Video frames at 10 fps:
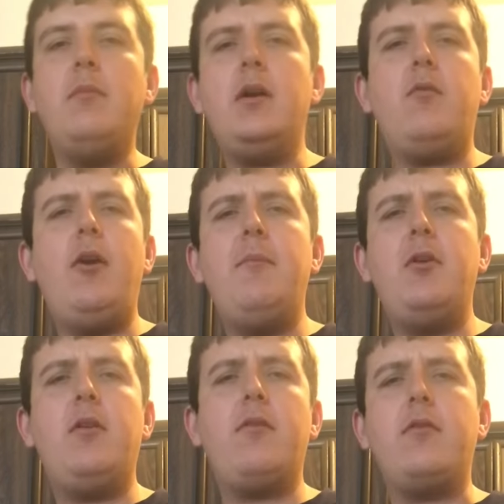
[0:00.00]
My
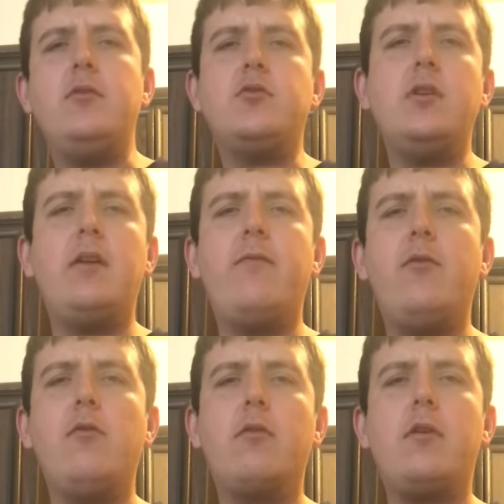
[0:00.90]
grandma doesn't drink
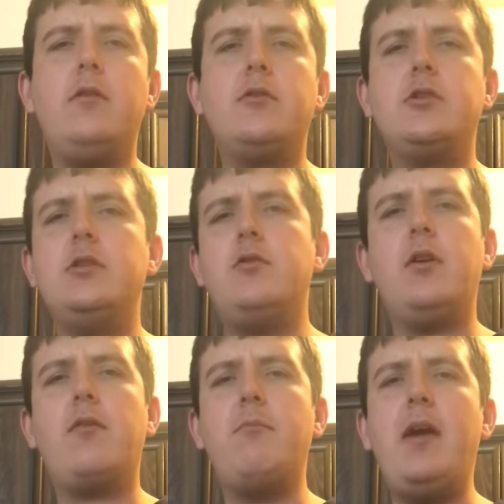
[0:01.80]
Folgers. She
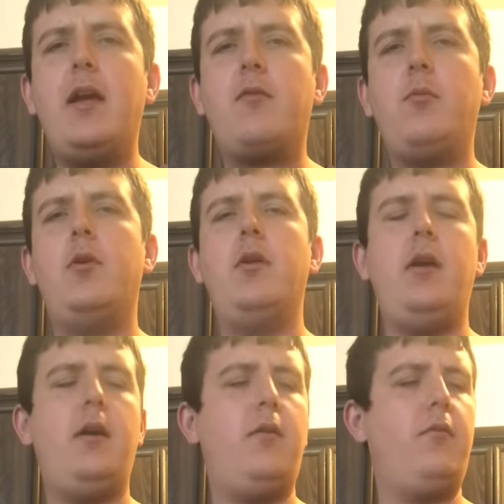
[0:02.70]
drinks Maxwell
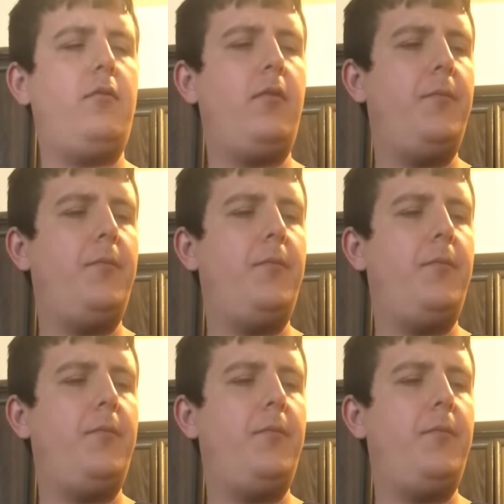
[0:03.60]
House.